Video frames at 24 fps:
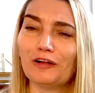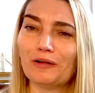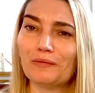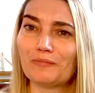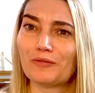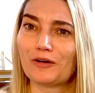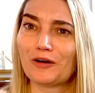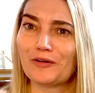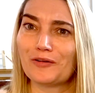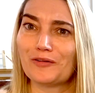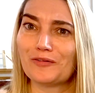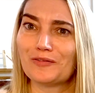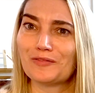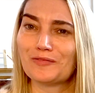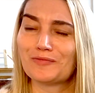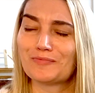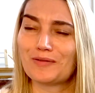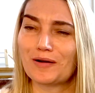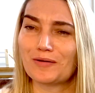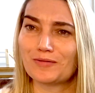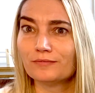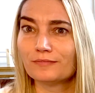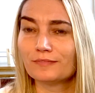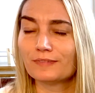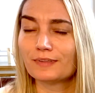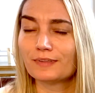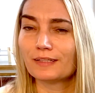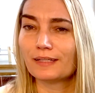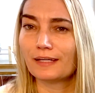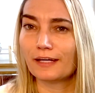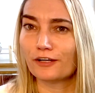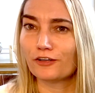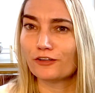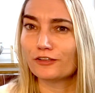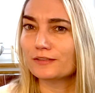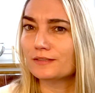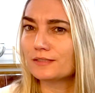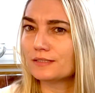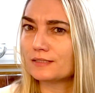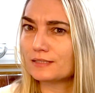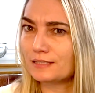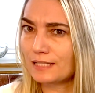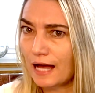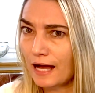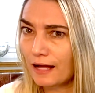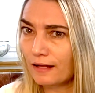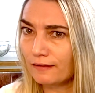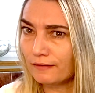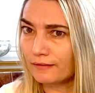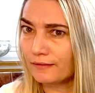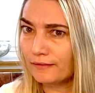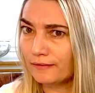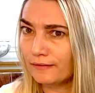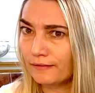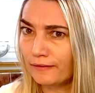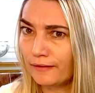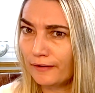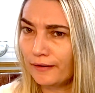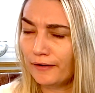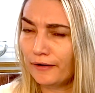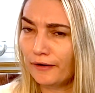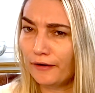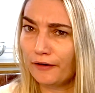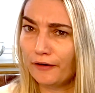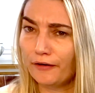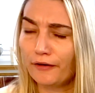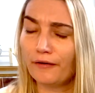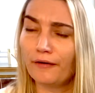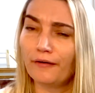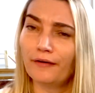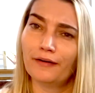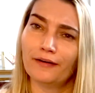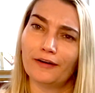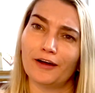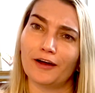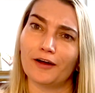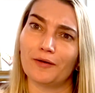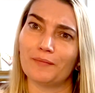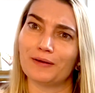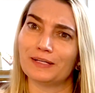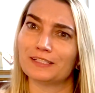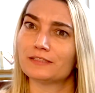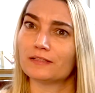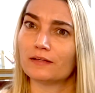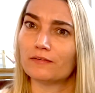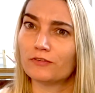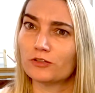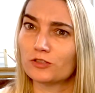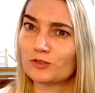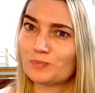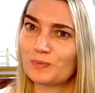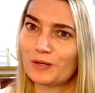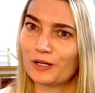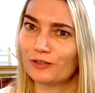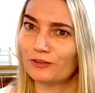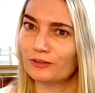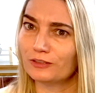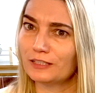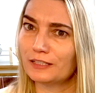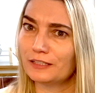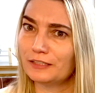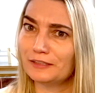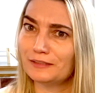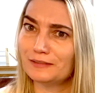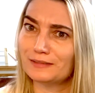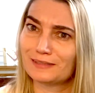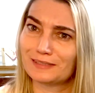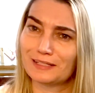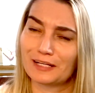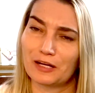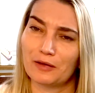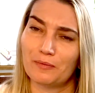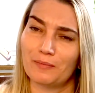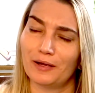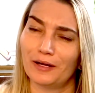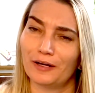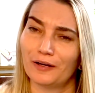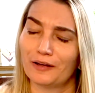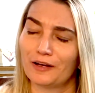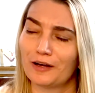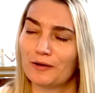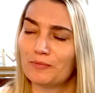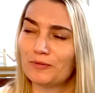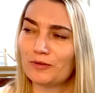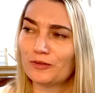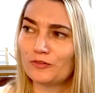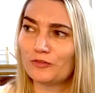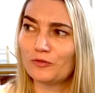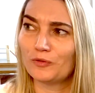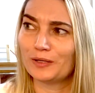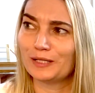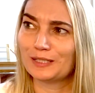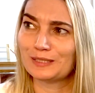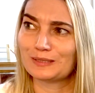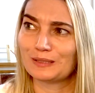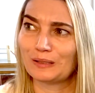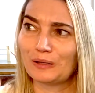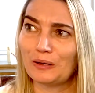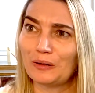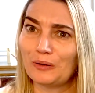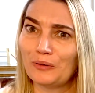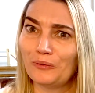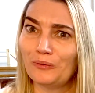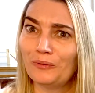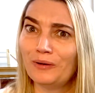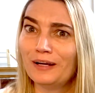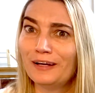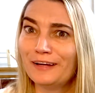I'm probably get a good salad in there. I still have those pickled onions that I made a couple of weeks ago.